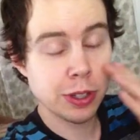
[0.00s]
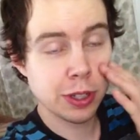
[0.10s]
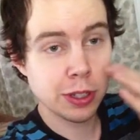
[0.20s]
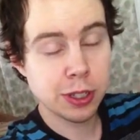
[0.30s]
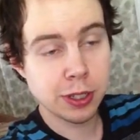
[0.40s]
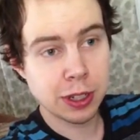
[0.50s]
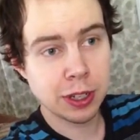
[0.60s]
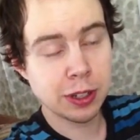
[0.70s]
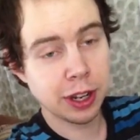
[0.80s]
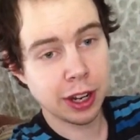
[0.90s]
does on
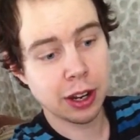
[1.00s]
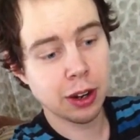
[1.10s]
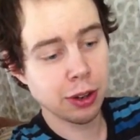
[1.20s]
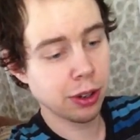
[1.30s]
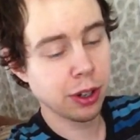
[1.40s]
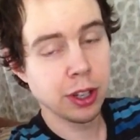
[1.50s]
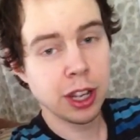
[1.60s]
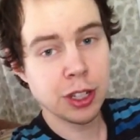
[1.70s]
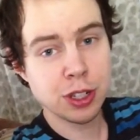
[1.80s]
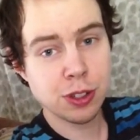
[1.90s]
skin and hair, and
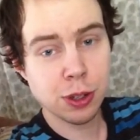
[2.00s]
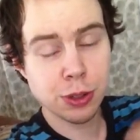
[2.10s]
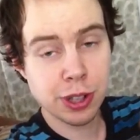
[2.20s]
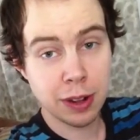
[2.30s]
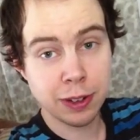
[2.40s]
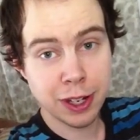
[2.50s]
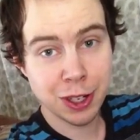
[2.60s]
it just slows down the